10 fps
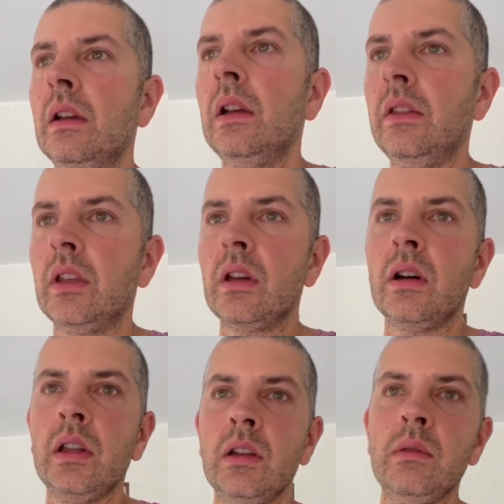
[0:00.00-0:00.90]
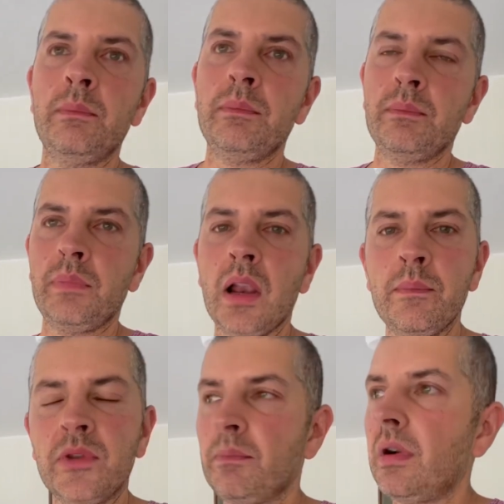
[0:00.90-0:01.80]
And the guy who
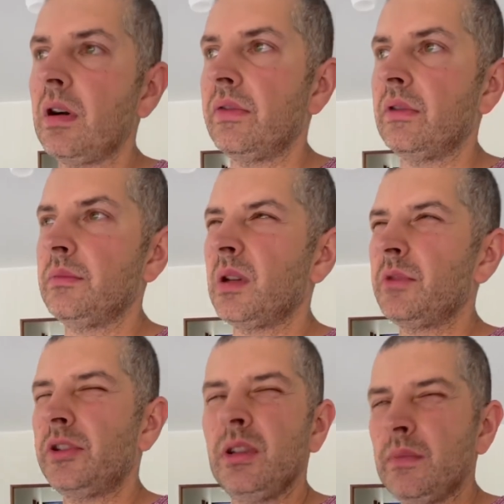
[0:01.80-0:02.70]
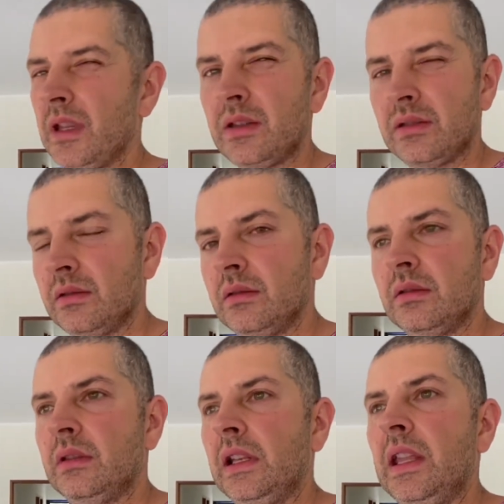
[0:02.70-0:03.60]
plumbed the bathrooms, I'm assuming it's
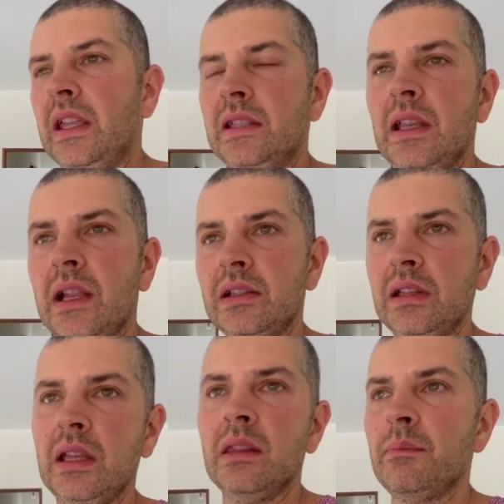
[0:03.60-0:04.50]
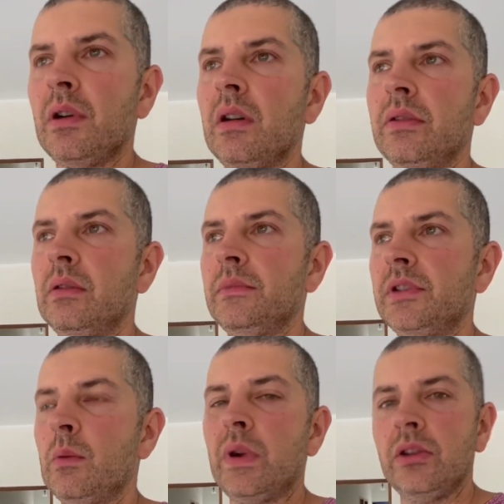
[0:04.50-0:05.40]
the leak is actually in the bathroom
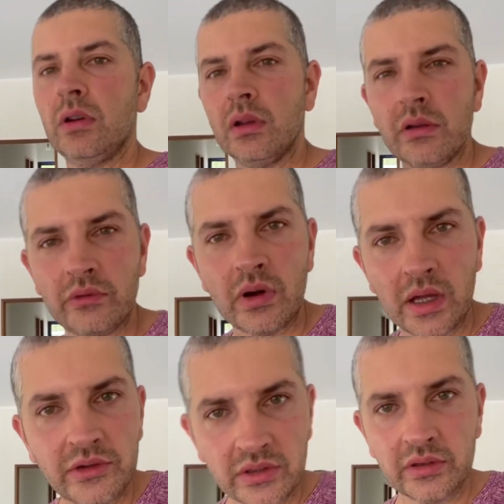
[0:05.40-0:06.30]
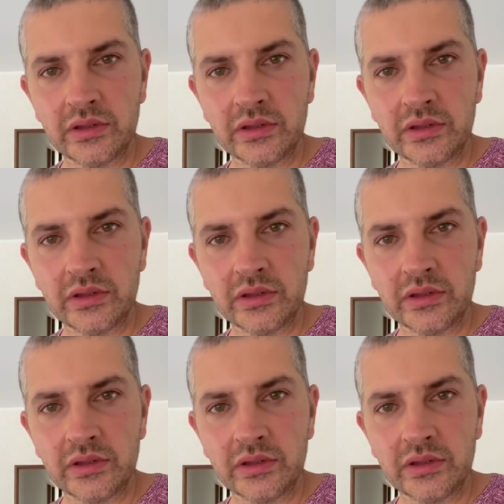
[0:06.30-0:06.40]
somewhere, not like right under the